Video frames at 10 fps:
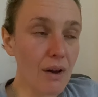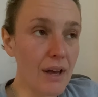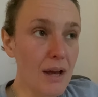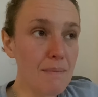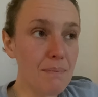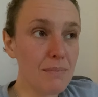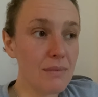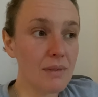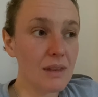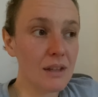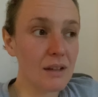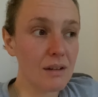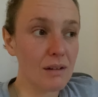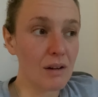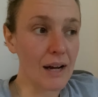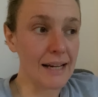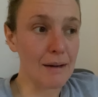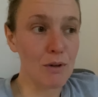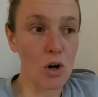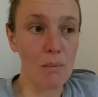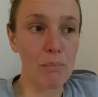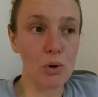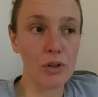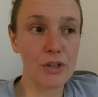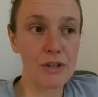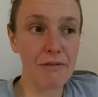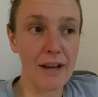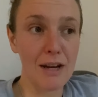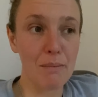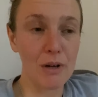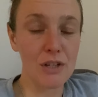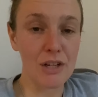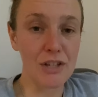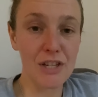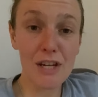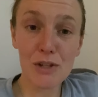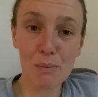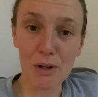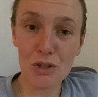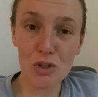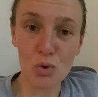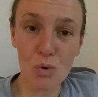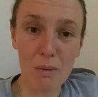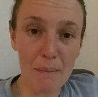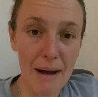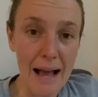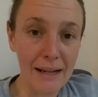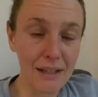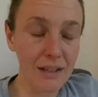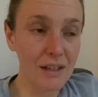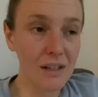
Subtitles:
And I'm not bothered if anybody sees my stoma bag.